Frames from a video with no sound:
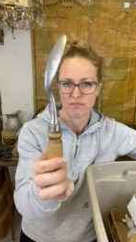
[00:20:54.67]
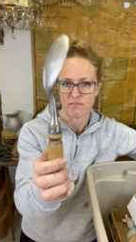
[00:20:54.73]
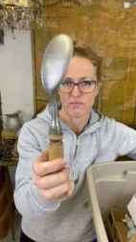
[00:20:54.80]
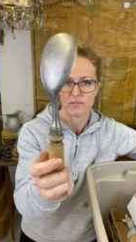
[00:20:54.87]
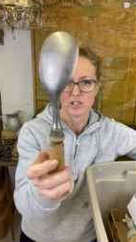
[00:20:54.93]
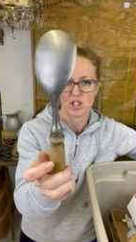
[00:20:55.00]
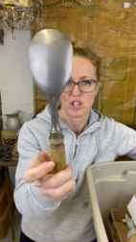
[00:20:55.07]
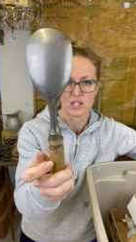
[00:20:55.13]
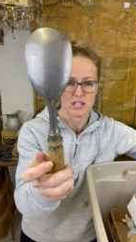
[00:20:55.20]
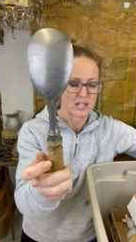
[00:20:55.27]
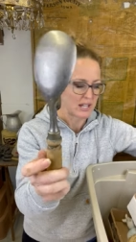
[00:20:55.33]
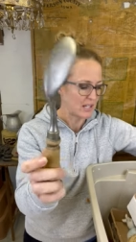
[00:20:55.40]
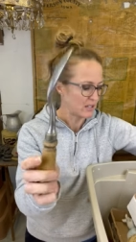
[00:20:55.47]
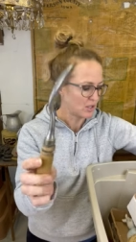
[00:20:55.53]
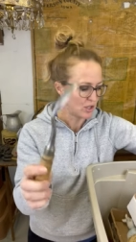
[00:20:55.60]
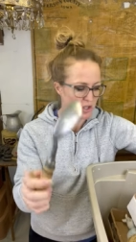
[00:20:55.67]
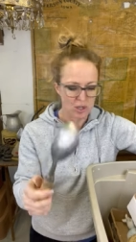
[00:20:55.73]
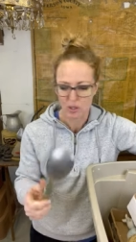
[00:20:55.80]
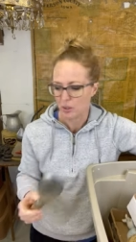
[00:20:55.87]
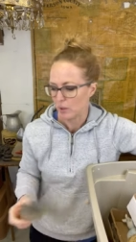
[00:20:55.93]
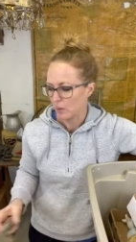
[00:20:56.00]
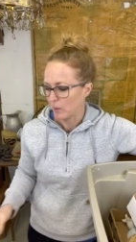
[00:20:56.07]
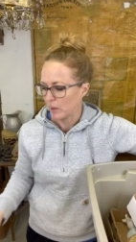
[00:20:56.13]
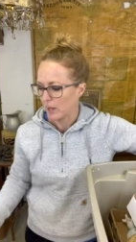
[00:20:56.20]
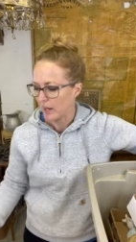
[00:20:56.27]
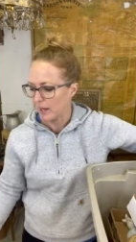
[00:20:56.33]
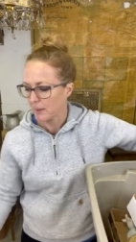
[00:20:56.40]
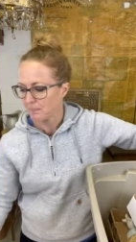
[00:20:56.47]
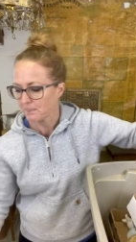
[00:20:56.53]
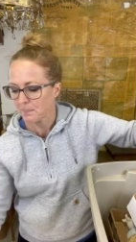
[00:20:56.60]
just needs to
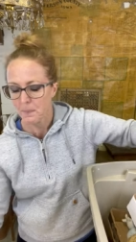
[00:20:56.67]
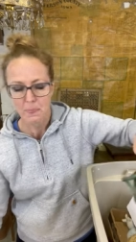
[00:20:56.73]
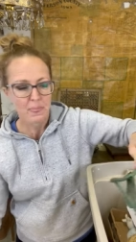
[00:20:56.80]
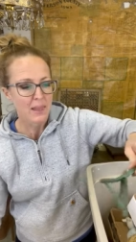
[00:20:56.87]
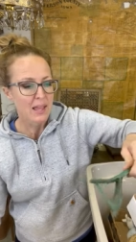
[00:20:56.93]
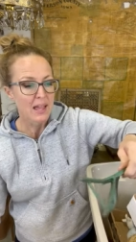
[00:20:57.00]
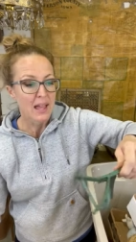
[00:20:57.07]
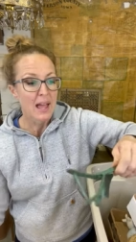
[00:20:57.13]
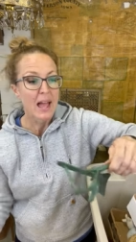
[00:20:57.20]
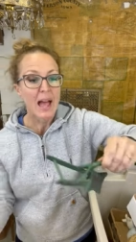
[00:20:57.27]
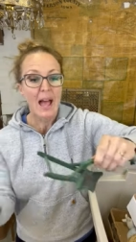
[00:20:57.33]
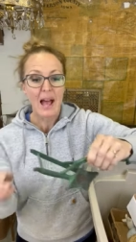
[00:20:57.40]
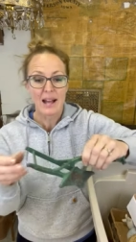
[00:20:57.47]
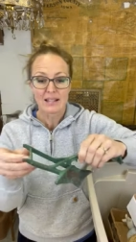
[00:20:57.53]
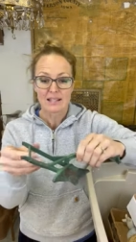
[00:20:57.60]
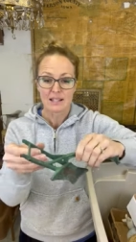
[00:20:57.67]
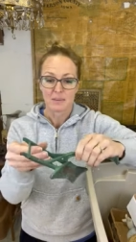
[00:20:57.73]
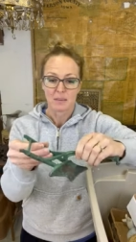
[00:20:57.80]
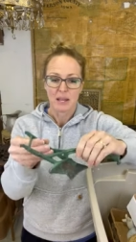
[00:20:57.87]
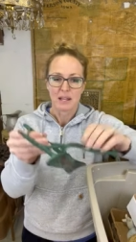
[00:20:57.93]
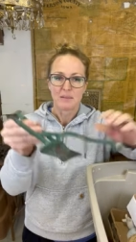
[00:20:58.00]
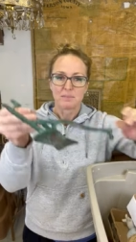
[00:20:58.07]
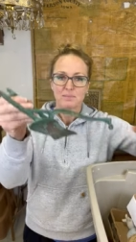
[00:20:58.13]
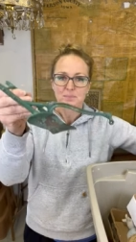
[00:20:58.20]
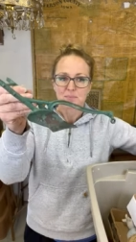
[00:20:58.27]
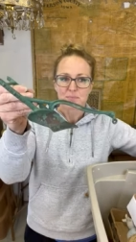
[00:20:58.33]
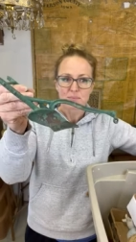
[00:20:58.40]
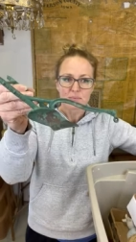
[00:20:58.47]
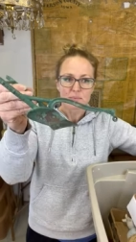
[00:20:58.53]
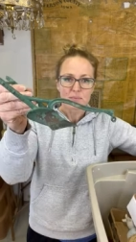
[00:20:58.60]
uh, ask me.
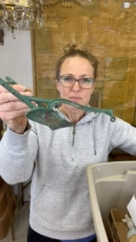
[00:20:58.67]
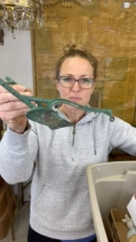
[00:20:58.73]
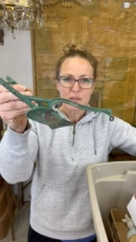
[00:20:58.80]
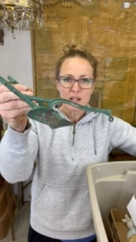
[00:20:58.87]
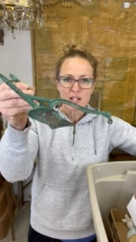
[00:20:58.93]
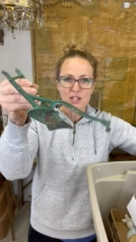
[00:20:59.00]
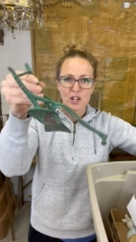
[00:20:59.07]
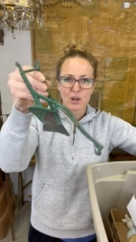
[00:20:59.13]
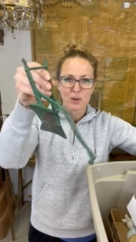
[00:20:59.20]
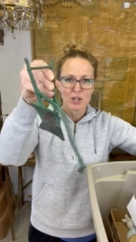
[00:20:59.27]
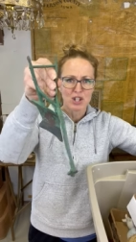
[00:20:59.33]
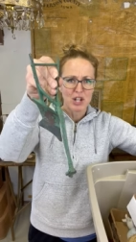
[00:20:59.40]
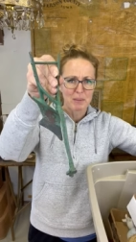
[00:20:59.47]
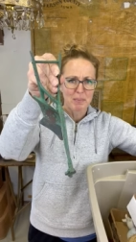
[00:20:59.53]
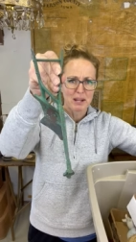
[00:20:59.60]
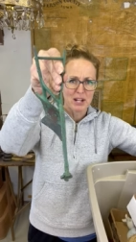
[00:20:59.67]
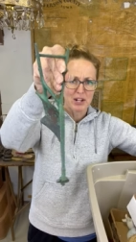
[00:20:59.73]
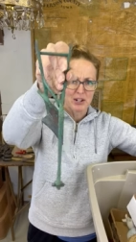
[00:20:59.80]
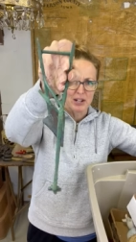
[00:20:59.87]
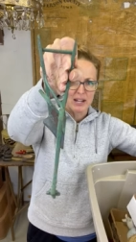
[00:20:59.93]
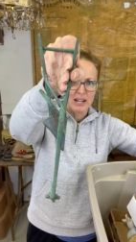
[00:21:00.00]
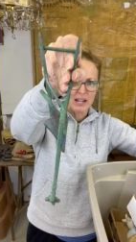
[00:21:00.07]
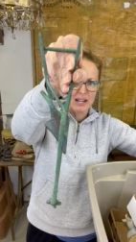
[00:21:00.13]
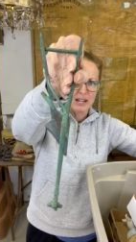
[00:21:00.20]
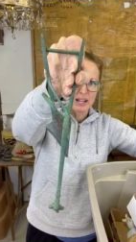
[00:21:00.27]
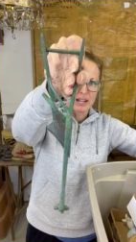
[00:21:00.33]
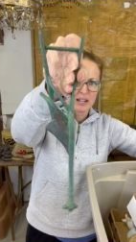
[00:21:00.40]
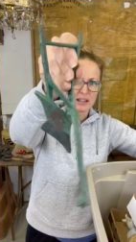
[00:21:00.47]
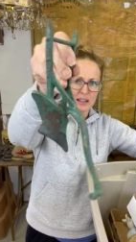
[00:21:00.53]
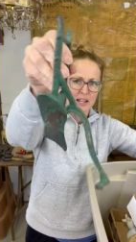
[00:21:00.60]
So chippy green,
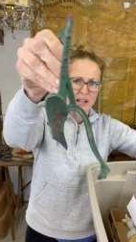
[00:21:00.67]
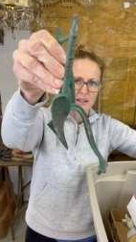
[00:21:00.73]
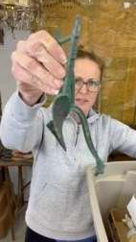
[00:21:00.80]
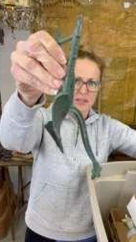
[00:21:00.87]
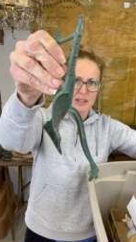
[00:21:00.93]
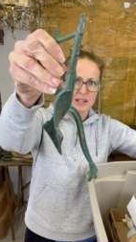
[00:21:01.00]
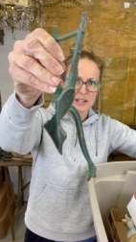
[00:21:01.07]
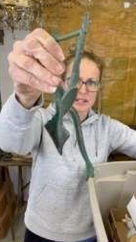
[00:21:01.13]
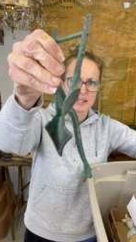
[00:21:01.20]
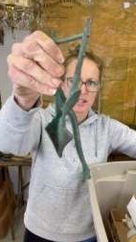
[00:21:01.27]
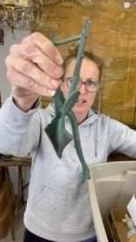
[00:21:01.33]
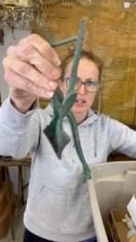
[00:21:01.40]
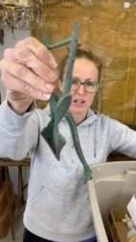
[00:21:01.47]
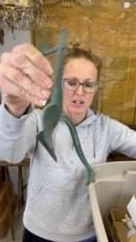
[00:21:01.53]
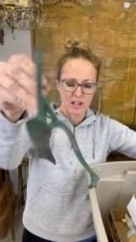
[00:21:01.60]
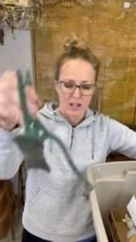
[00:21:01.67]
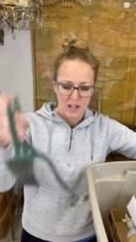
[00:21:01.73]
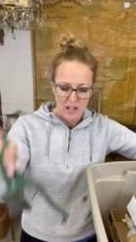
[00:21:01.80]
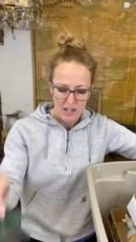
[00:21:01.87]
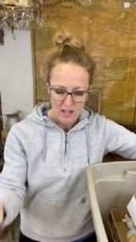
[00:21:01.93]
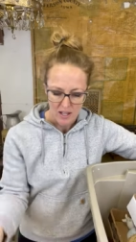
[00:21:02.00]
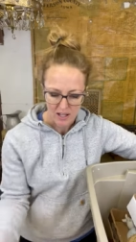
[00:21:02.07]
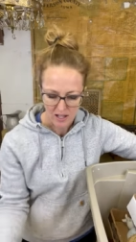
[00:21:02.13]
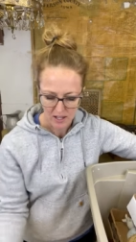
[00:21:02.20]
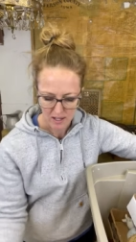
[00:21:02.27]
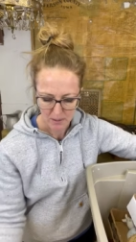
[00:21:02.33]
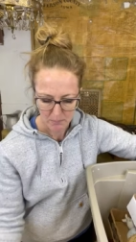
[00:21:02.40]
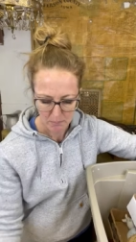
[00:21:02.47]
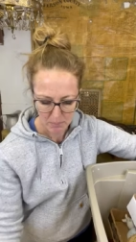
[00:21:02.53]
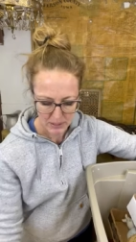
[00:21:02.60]
love this little
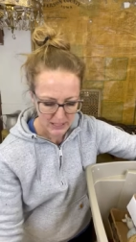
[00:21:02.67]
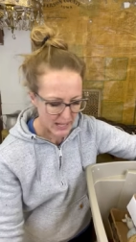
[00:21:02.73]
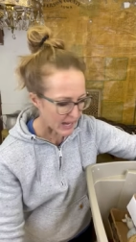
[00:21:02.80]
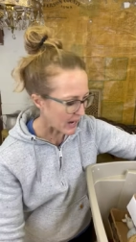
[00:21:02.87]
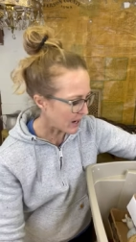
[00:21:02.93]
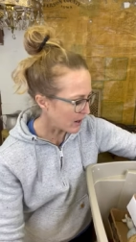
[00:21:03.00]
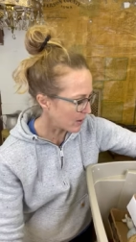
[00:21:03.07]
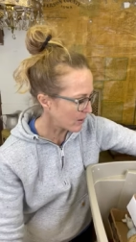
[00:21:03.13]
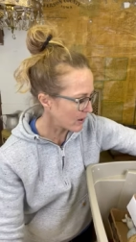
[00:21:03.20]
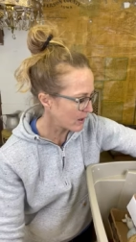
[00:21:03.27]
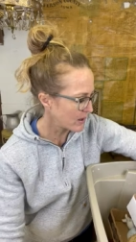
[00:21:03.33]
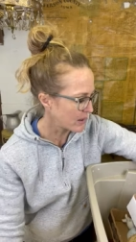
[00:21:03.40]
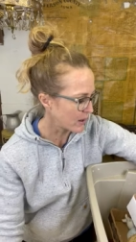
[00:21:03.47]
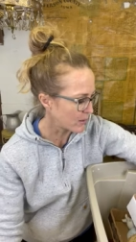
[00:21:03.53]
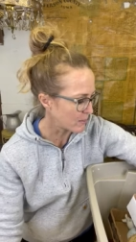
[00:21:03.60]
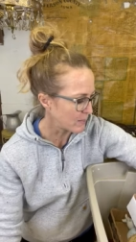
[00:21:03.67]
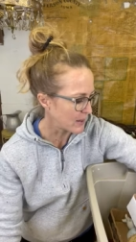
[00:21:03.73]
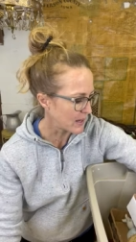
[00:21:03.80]
um, plow. That would be